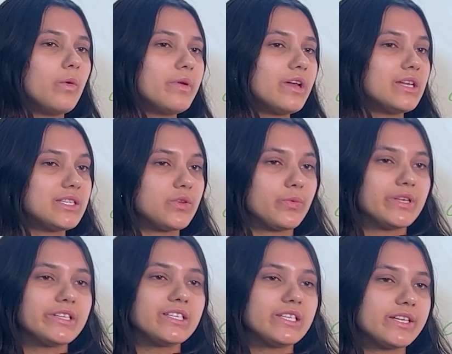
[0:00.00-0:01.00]
because the
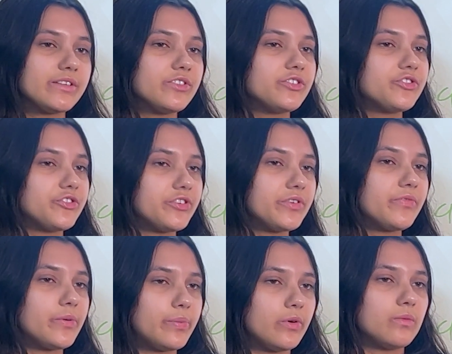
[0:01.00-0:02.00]
wind is hitting the stern of
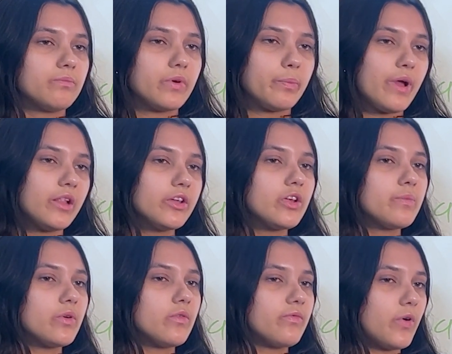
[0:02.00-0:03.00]
your boat, propelling your
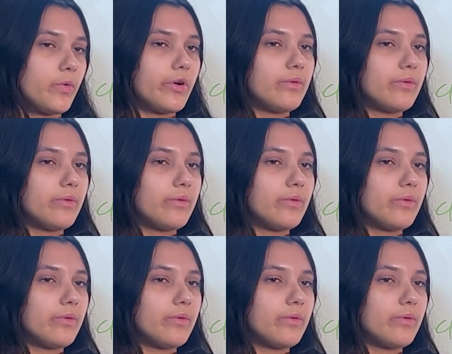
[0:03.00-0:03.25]
boat forward,